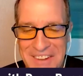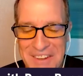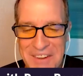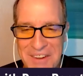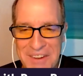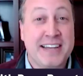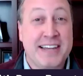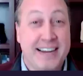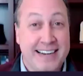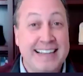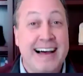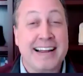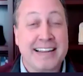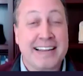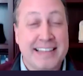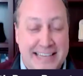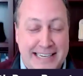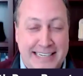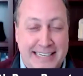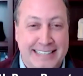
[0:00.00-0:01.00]
his name is on a
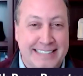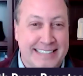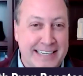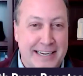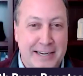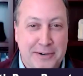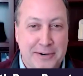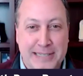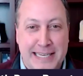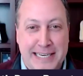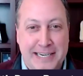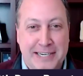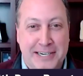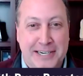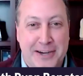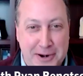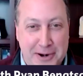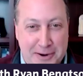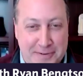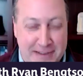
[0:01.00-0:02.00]
lot of things related
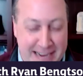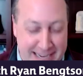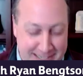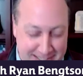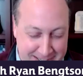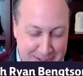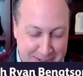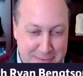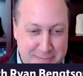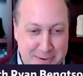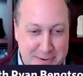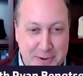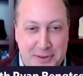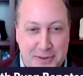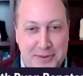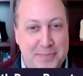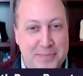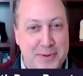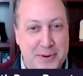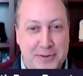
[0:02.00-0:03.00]
to
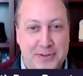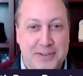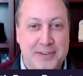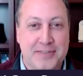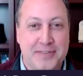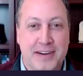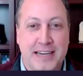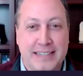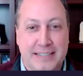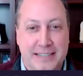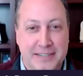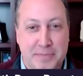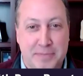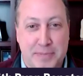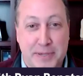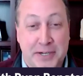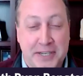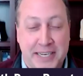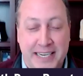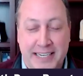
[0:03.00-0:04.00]
cardiovascular, both
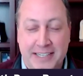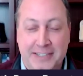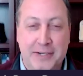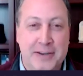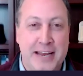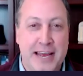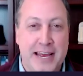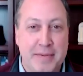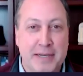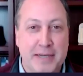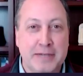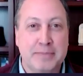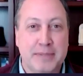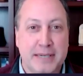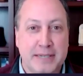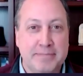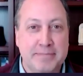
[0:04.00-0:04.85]
devices, buildings, you name it.